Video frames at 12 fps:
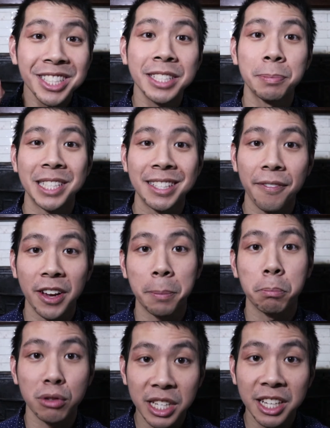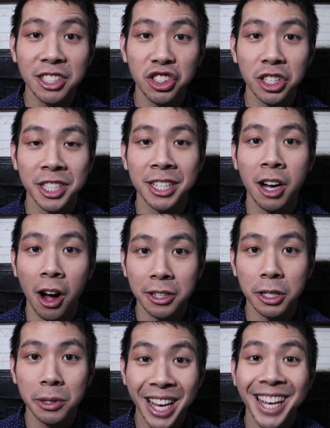specific pre-construction
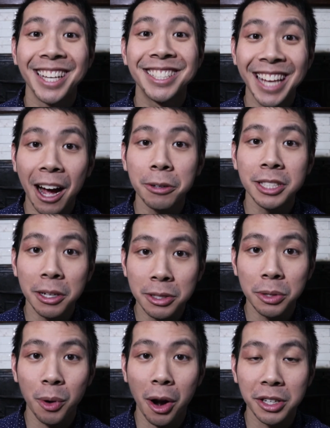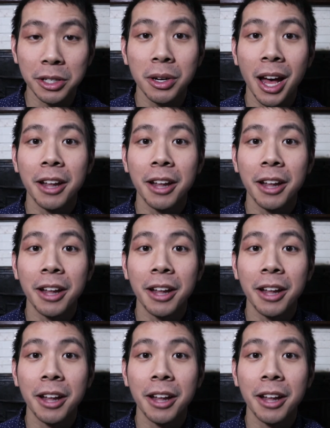condo in downtown Toronto